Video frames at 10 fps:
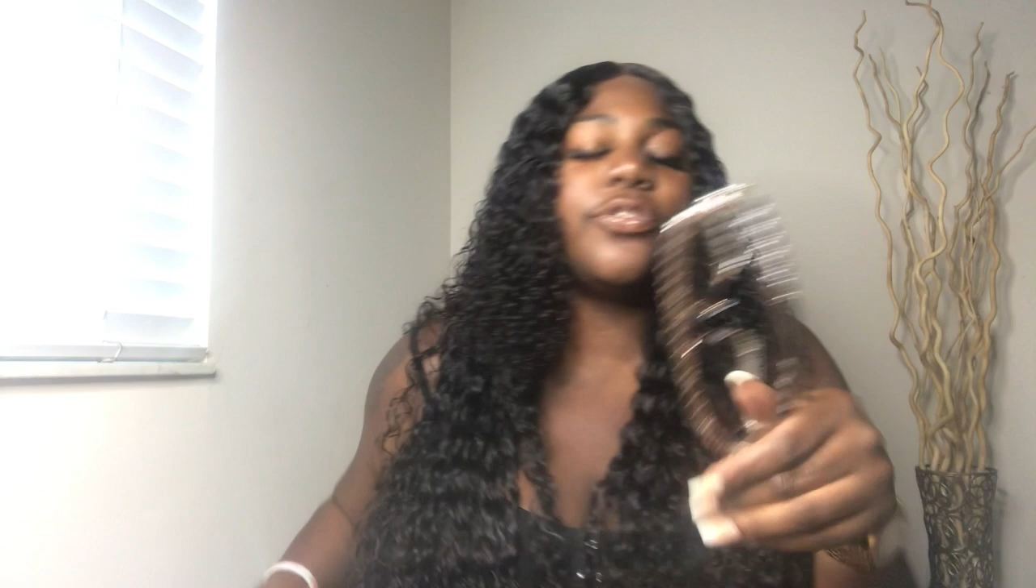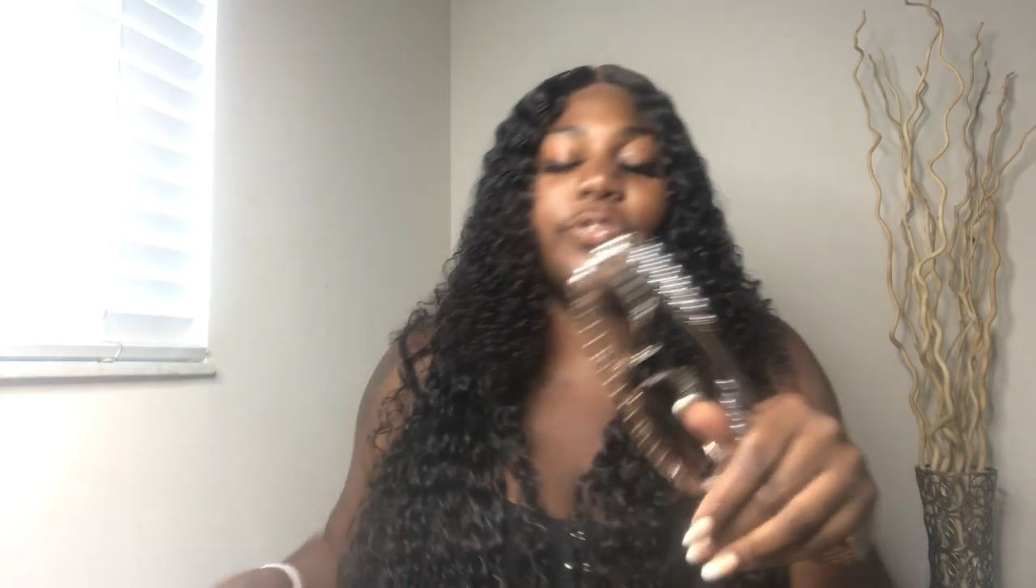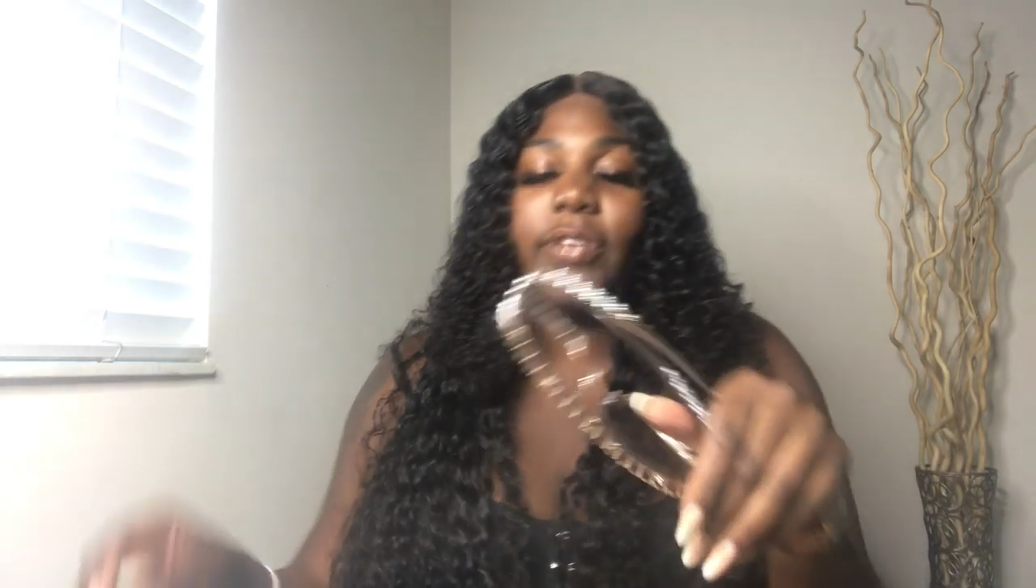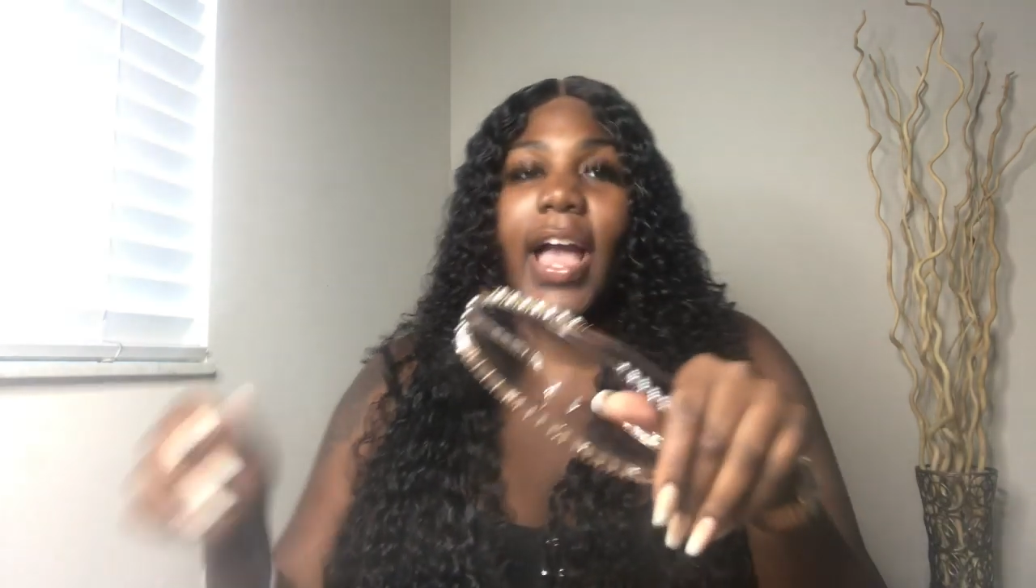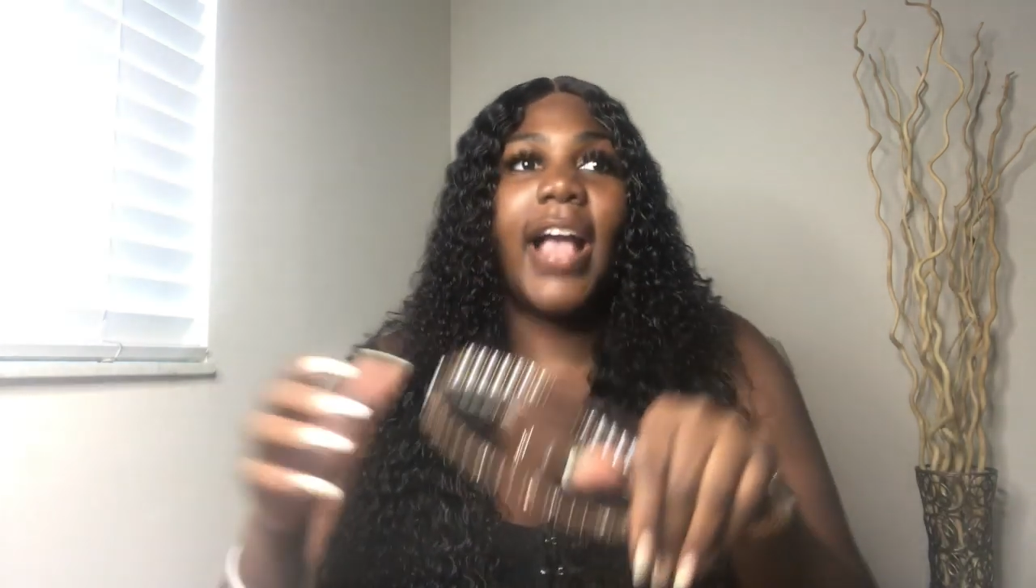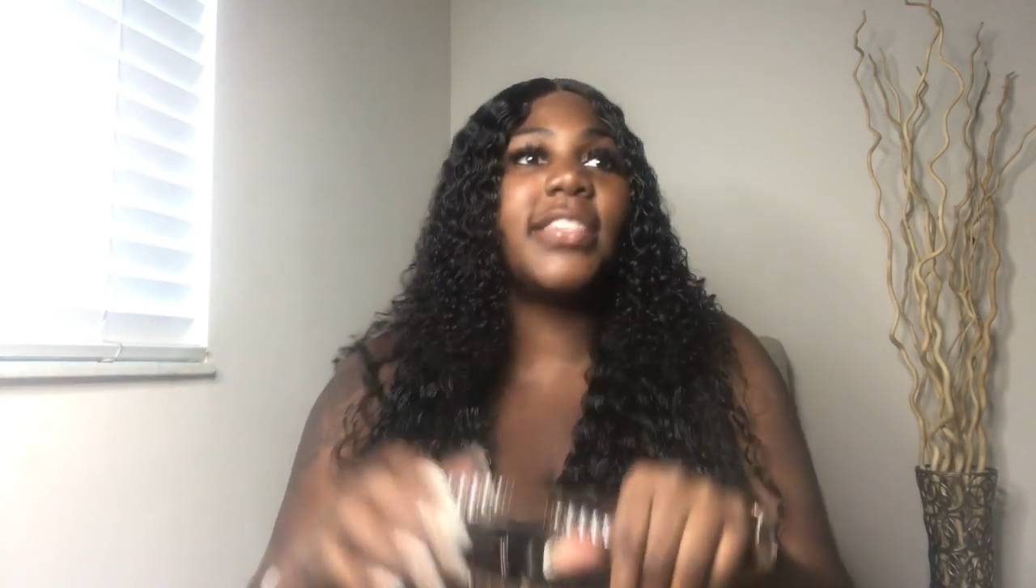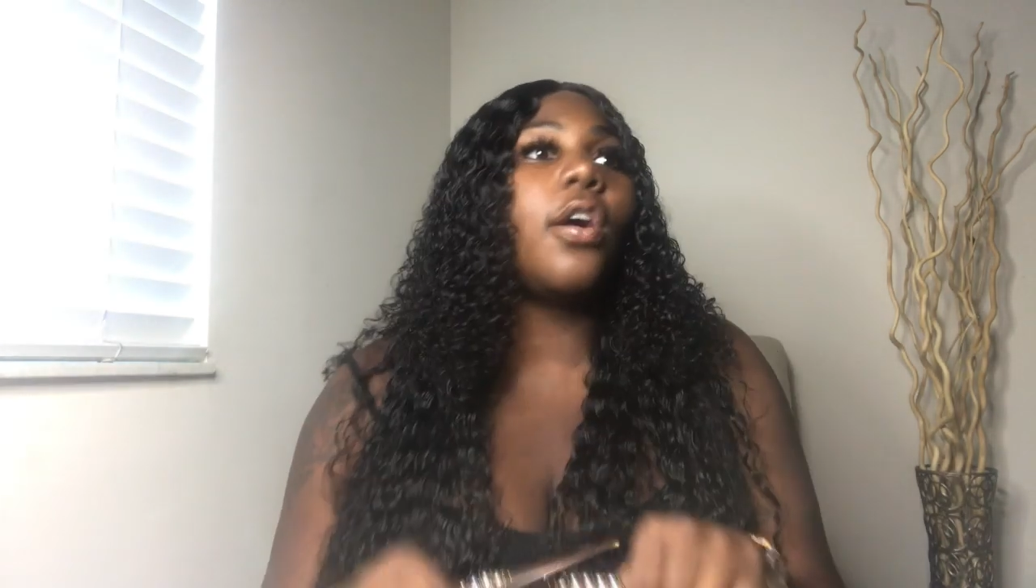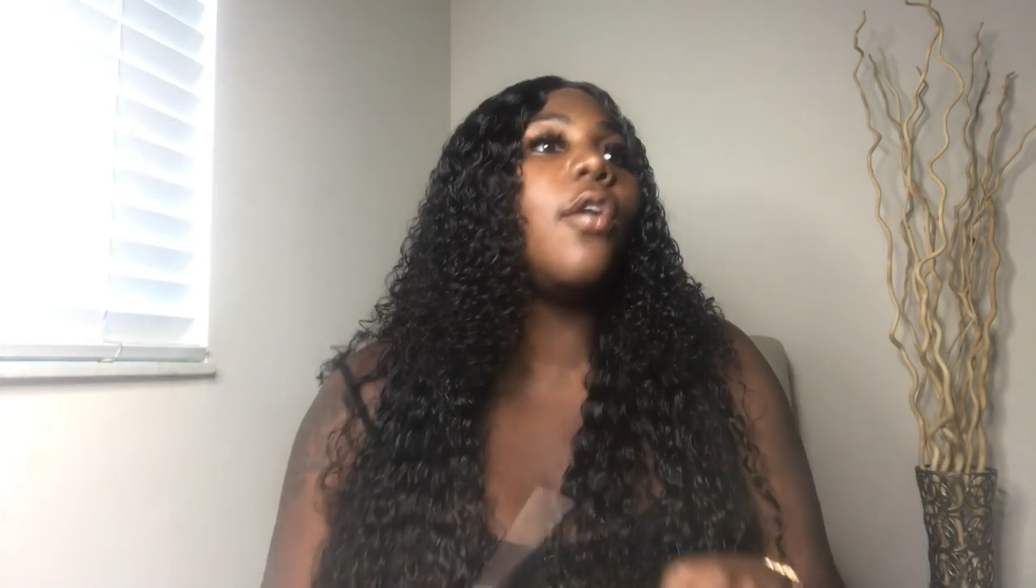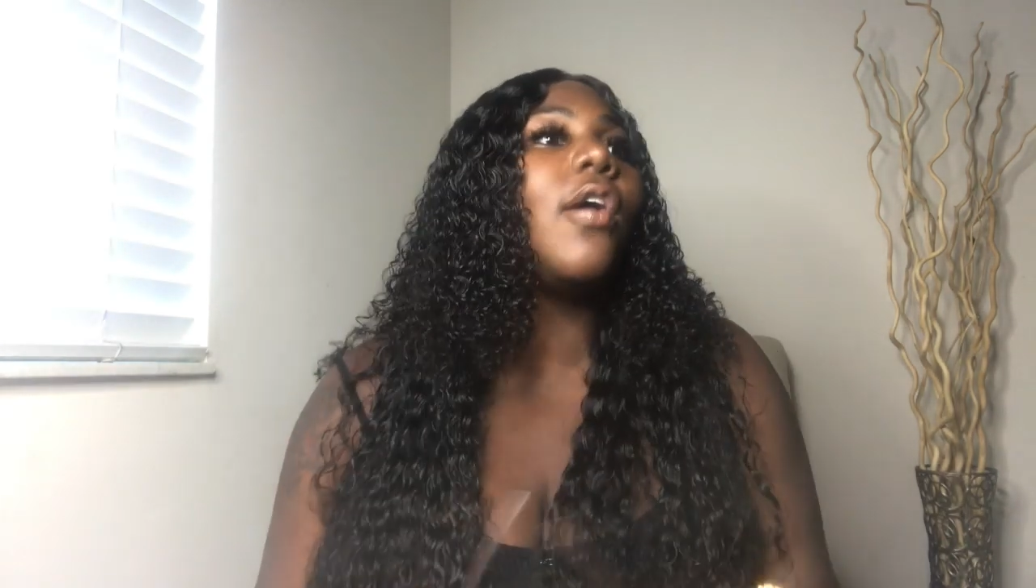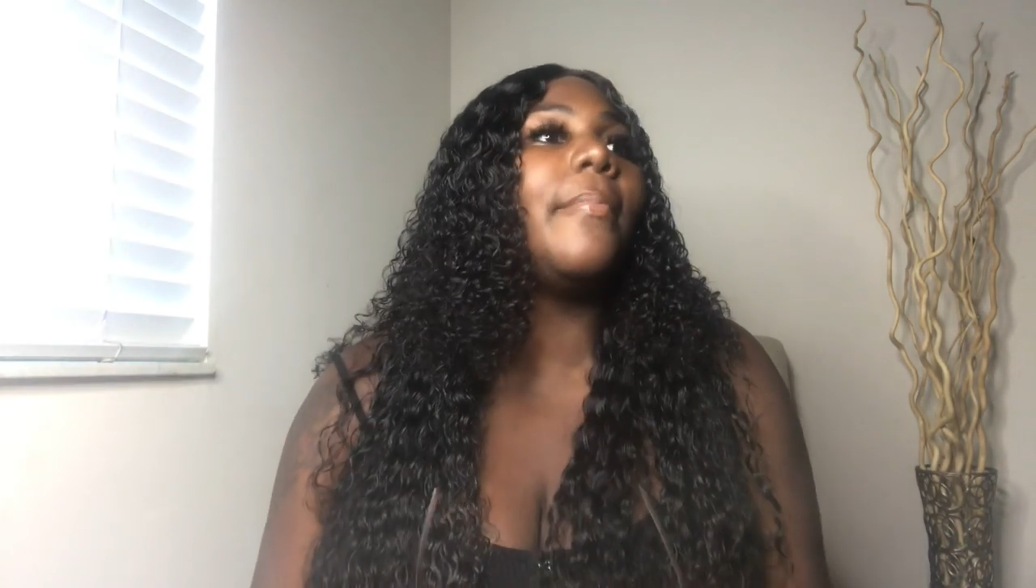show you guys.
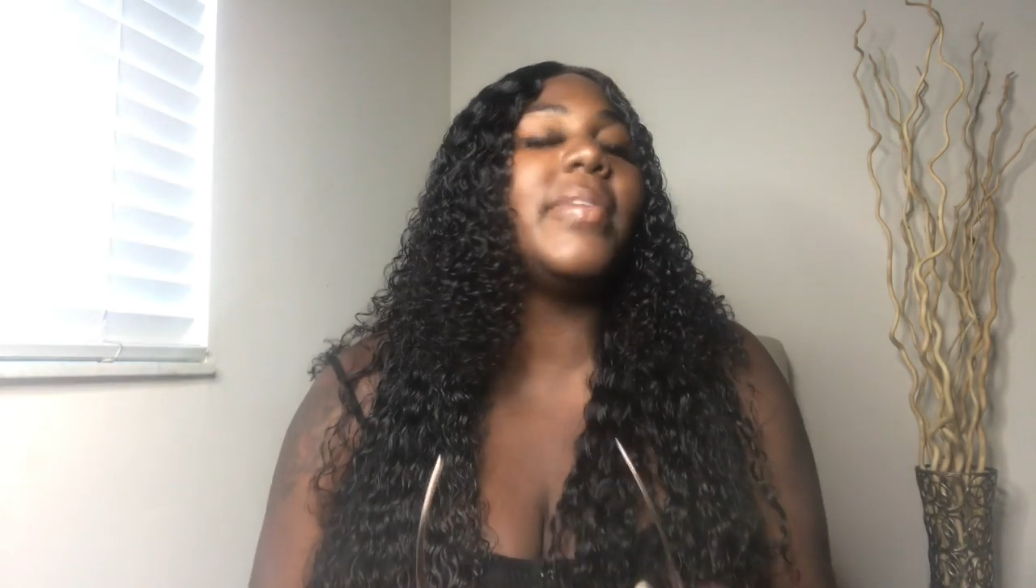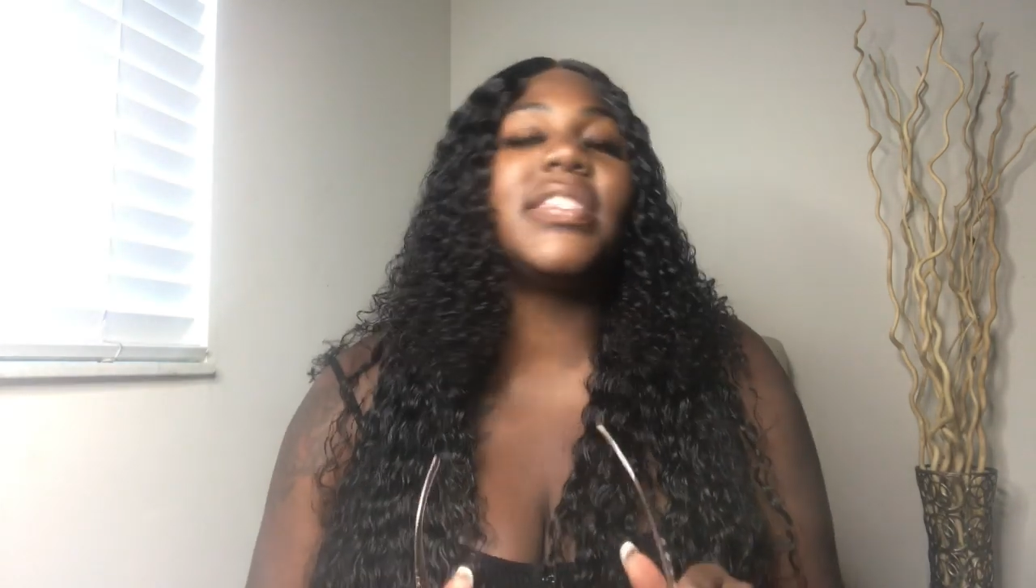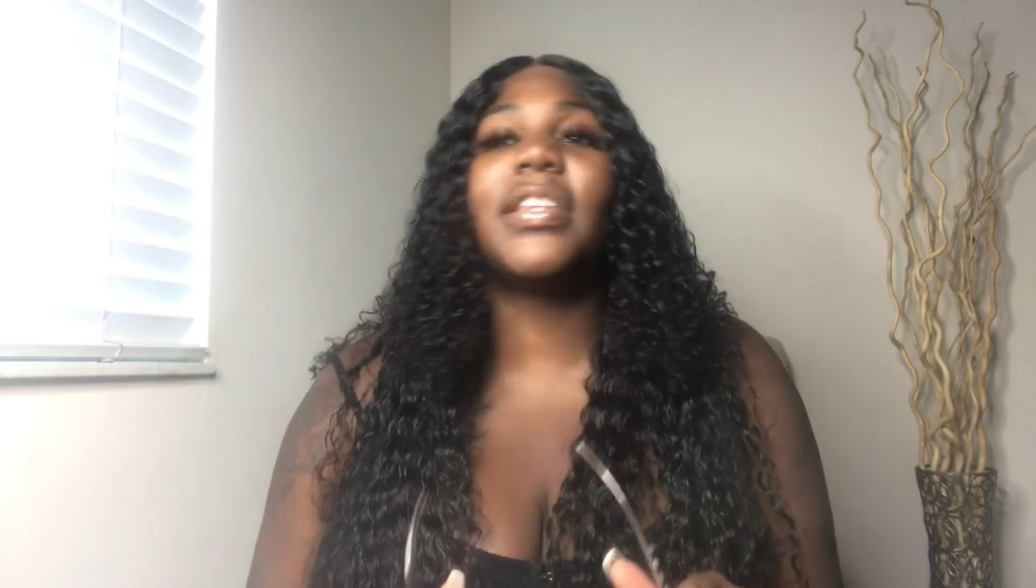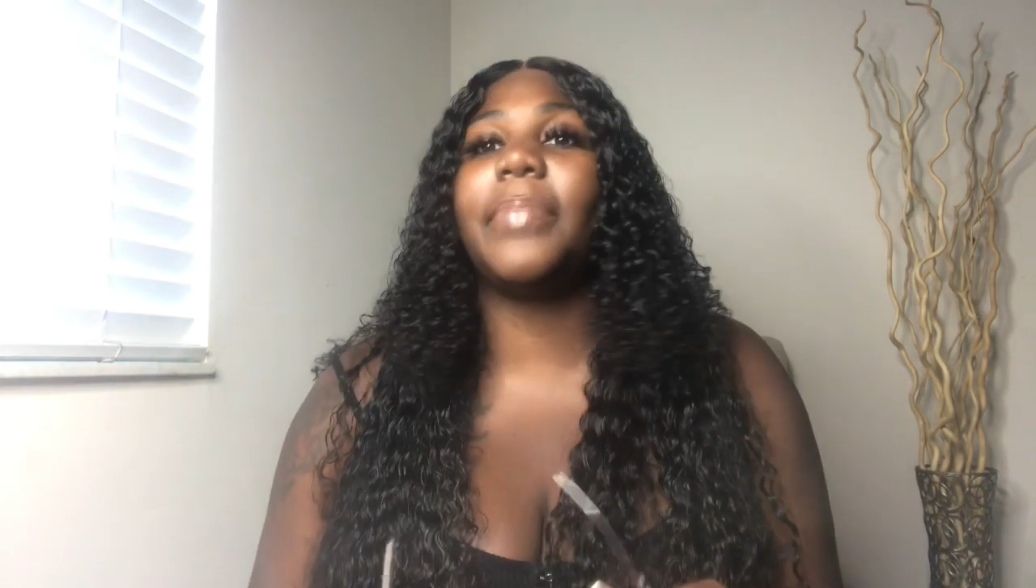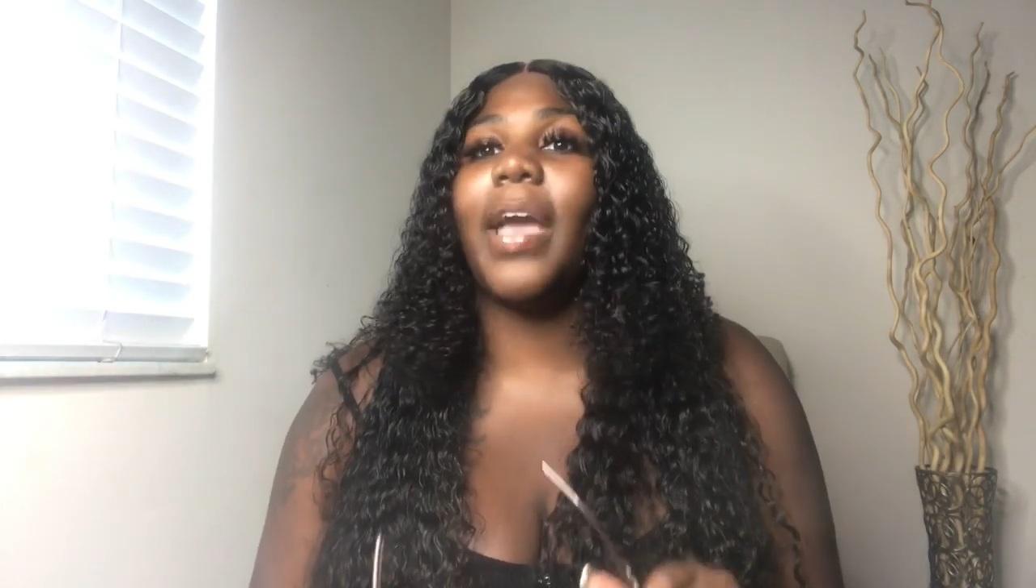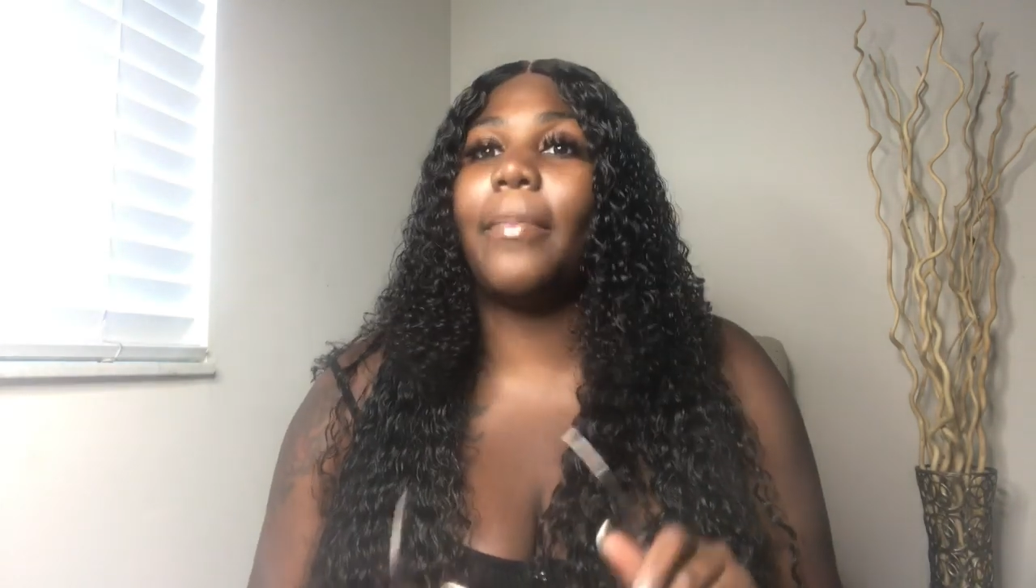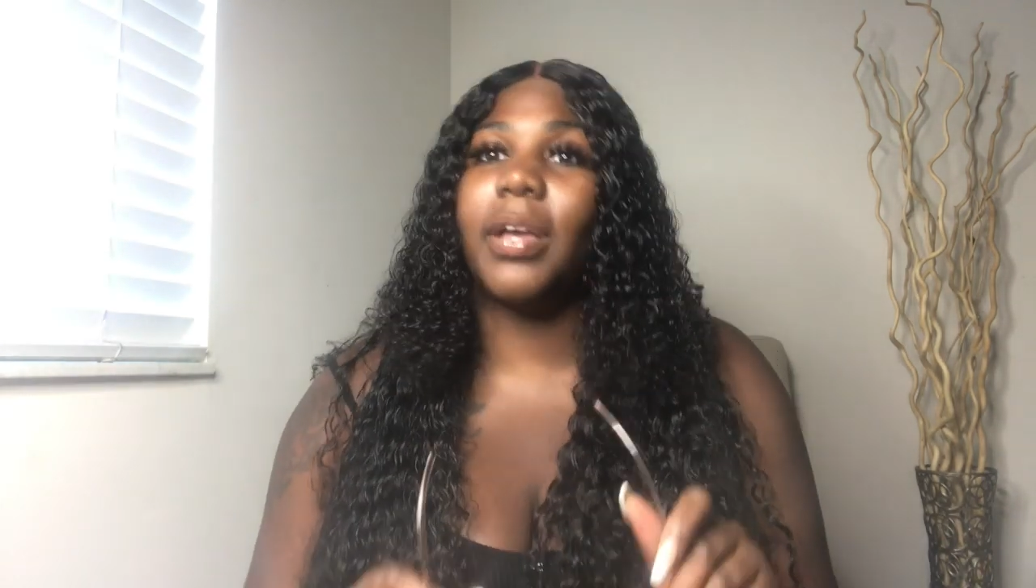Oh, I'm missing a pair.